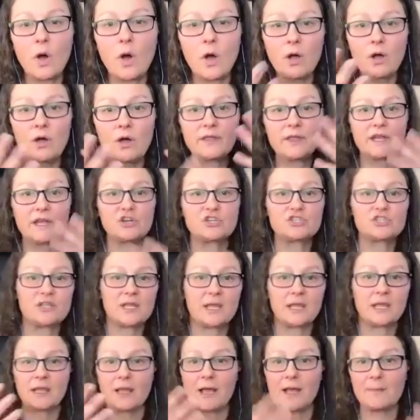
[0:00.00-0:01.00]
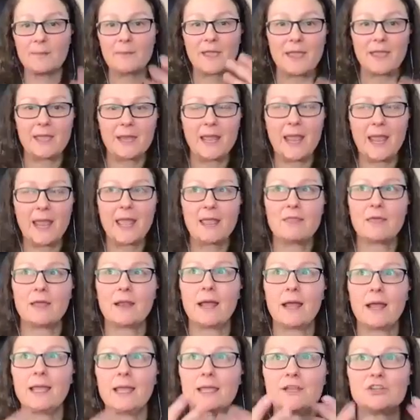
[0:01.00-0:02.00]
So all the energy can come in,
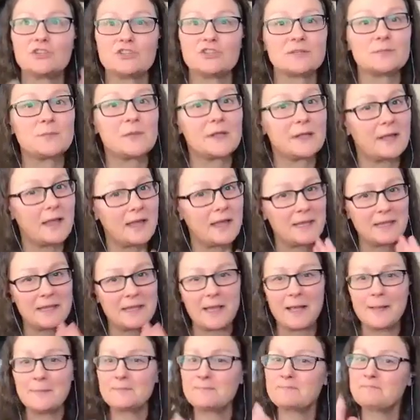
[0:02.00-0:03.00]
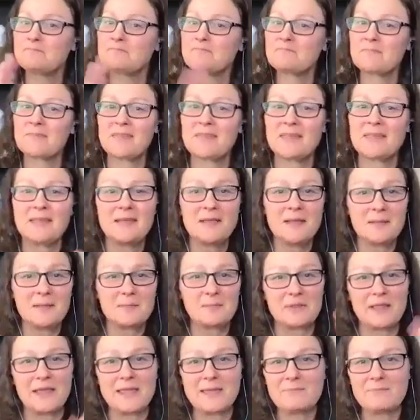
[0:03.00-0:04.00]
and then I can just be like, yep,
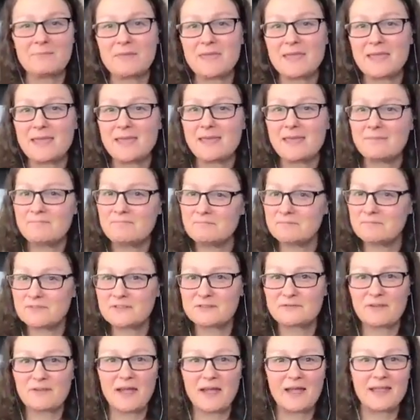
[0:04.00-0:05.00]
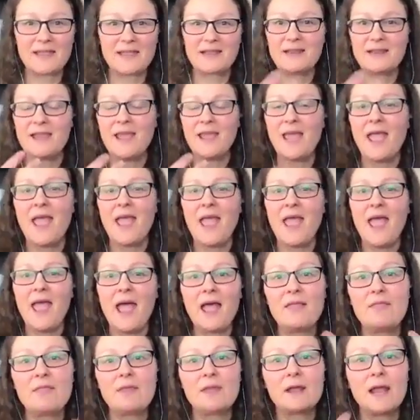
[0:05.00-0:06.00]
blame me. It's fine.
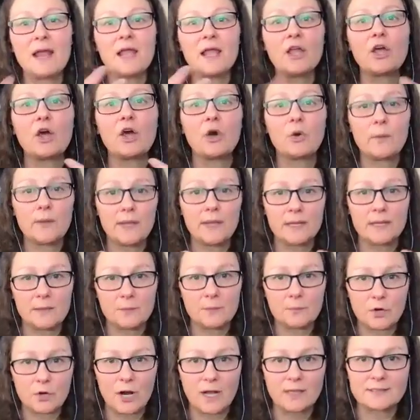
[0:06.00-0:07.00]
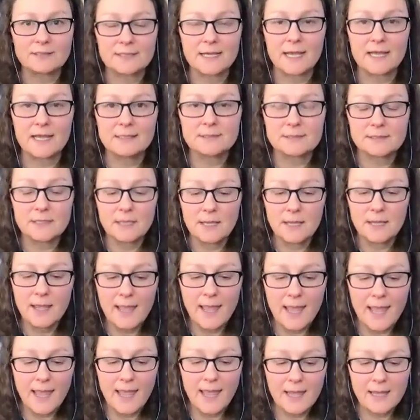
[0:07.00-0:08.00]
And then I go in and process.
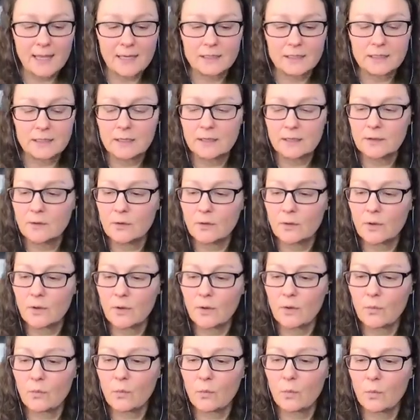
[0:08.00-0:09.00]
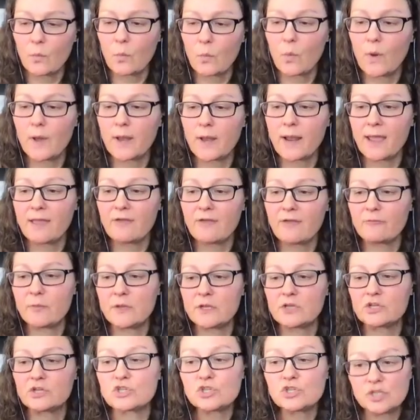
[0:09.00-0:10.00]
And what
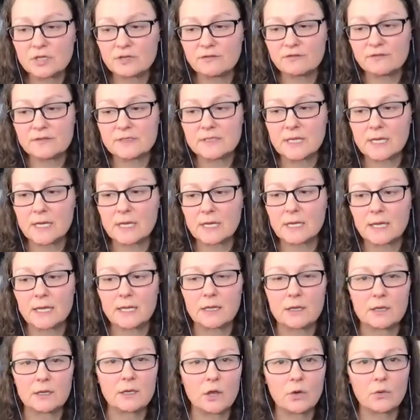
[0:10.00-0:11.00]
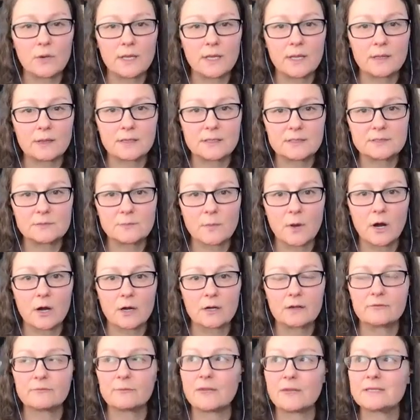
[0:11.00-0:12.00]
I've been shifting in knowing this
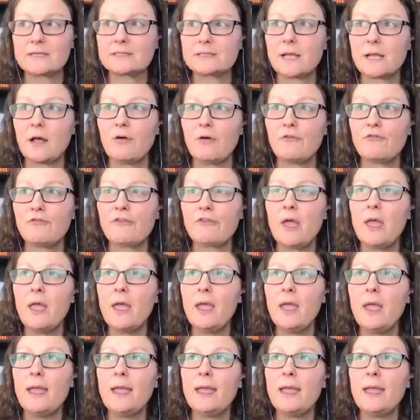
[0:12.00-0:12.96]
part of myself